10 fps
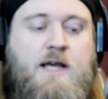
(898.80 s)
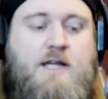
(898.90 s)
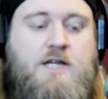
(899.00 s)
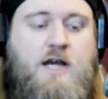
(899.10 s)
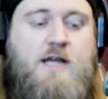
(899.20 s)

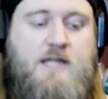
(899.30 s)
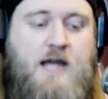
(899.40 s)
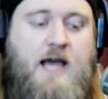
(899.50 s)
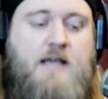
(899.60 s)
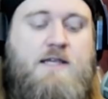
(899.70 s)
just
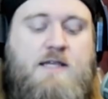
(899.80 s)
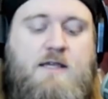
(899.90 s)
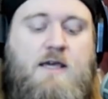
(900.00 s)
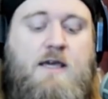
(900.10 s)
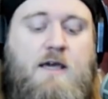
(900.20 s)
as
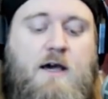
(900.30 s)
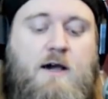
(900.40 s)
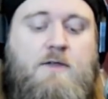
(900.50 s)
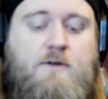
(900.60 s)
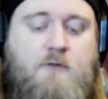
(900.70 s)
the
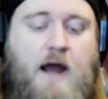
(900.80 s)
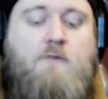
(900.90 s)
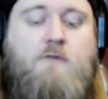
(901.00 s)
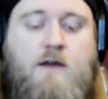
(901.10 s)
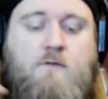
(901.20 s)
uh, the
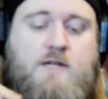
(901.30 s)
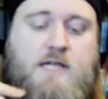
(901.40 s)
right wing was